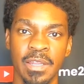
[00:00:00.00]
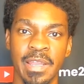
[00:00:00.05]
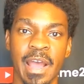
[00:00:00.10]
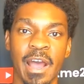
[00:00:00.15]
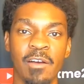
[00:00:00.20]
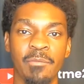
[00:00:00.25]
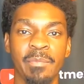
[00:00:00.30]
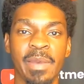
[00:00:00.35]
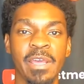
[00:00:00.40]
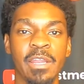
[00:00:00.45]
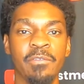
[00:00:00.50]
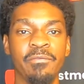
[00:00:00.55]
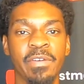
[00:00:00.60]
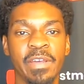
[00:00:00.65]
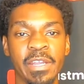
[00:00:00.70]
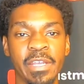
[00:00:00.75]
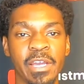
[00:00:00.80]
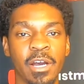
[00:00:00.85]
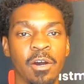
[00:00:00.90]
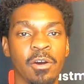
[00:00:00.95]
Now, I've made a
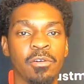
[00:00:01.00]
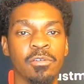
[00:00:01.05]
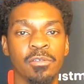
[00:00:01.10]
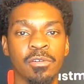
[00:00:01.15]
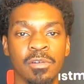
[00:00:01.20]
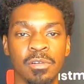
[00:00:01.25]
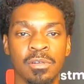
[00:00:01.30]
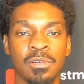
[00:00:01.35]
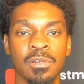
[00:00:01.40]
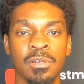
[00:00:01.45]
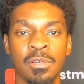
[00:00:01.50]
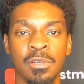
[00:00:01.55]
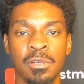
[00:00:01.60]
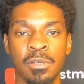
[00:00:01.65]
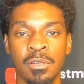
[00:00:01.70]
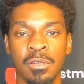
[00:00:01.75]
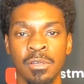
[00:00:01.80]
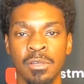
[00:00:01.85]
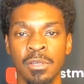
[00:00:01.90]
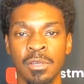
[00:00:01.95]
video
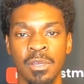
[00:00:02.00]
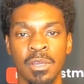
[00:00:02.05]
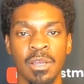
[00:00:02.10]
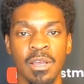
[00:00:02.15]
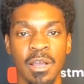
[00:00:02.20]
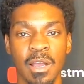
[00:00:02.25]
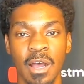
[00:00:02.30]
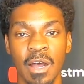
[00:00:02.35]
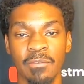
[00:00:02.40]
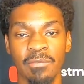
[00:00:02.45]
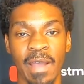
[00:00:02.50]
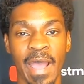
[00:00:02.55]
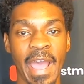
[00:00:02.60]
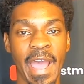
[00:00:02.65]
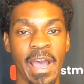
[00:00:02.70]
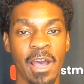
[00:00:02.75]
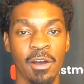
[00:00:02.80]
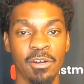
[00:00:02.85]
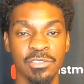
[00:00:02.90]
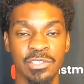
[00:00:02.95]
of
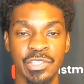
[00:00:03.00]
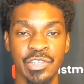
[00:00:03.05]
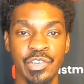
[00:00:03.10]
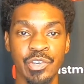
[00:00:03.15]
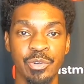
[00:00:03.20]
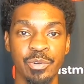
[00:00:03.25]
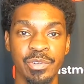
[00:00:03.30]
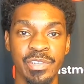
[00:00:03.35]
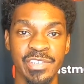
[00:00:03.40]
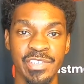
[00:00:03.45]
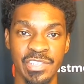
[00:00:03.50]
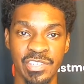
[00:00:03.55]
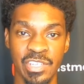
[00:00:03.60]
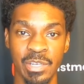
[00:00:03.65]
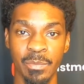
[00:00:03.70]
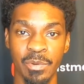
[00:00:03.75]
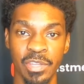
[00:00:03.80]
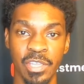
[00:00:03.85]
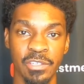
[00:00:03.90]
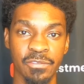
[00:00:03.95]
how to
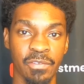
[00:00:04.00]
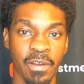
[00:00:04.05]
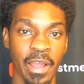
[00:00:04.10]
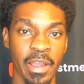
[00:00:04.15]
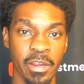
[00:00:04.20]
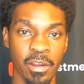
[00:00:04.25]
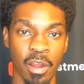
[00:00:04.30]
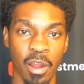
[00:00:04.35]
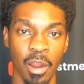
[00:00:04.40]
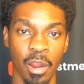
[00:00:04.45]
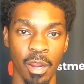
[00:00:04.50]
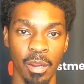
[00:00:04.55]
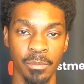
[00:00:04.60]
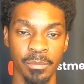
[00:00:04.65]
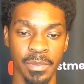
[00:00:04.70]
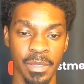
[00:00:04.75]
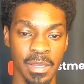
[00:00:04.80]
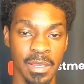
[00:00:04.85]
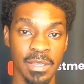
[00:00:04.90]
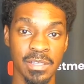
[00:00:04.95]
disassemble this
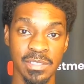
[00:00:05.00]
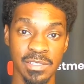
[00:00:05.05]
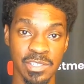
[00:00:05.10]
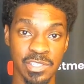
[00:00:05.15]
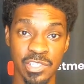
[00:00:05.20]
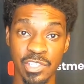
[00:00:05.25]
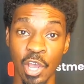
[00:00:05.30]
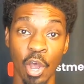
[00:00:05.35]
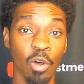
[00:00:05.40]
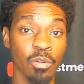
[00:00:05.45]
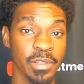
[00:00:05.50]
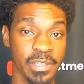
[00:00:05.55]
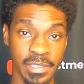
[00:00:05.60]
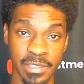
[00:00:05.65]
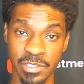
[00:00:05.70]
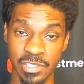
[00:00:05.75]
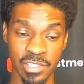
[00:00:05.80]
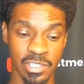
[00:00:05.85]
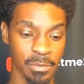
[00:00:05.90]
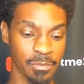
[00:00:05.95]
firearm
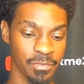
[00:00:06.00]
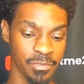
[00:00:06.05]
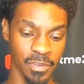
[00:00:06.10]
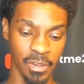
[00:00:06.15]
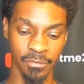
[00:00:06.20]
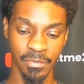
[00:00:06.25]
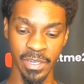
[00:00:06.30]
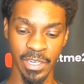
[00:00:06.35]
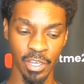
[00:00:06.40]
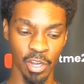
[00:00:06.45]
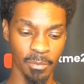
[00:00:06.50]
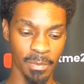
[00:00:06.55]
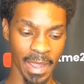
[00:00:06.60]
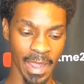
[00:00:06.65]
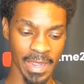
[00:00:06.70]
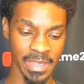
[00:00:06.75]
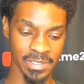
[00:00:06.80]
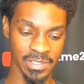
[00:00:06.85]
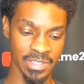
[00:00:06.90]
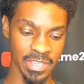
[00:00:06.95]
solely, just a video
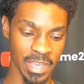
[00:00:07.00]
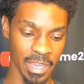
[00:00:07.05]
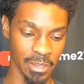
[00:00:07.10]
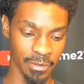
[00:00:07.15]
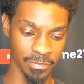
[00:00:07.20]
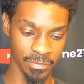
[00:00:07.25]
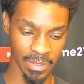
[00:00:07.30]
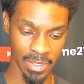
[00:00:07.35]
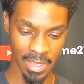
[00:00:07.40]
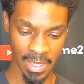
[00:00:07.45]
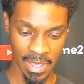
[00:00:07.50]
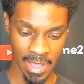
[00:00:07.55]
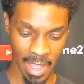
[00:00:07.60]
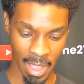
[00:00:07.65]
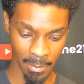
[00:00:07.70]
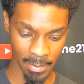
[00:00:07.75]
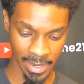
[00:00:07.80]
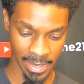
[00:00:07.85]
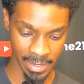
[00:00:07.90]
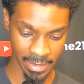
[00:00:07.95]
by itself.
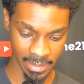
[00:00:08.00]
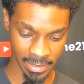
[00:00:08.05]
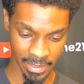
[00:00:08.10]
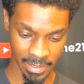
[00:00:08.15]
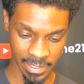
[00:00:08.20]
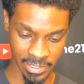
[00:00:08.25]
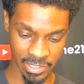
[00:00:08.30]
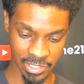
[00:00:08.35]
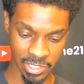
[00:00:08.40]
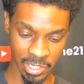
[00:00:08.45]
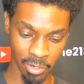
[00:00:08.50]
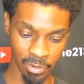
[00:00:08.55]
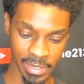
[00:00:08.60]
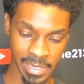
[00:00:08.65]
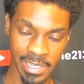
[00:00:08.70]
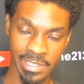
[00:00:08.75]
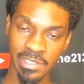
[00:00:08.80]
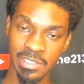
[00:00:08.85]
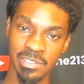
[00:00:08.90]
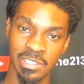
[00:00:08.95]
It's so
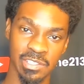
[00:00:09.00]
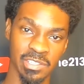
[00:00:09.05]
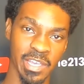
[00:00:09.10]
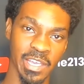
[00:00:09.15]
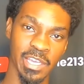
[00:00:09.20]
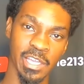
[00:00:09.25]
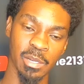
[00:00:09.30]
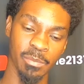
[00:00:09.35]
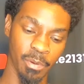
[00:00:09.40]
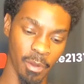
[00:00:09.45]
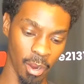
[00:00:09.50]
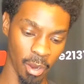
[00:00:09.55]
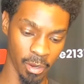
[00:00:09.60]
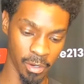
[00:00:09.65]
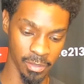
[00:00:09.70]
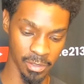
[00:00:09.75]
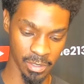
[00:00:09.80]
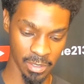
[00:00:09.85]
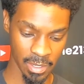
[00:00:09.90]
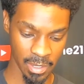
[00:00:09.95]
easy to take it
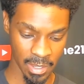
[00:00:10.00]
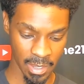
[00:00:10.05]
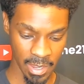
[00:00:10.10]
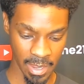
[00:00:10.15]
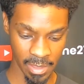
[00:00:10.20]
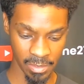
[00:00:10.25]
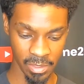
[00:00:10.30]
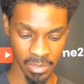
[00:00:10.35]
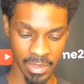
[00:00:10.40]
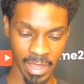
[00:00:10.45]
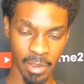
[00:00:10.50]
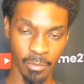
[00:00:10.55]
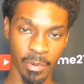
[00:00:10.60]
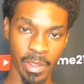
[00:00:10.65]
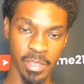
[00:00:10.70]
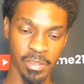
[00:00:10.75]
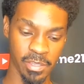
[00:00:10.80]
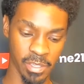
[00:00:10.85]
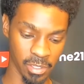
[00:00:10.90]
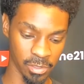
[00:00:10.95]
apart, and then that
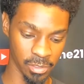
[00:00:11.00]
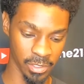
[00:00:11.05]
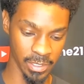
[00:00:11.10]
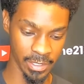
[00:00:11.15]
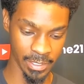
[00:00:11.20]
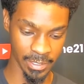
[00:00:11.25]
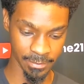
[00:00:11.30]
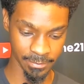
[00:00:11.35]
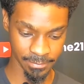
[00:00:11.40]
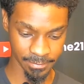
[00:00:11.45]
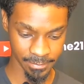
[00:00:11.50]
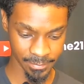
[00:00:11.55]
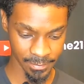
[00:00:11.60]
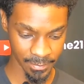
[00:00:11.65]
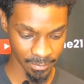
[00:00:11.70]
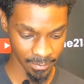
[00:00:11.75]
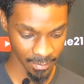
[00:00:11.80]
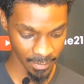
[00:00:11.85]
way you can clean it.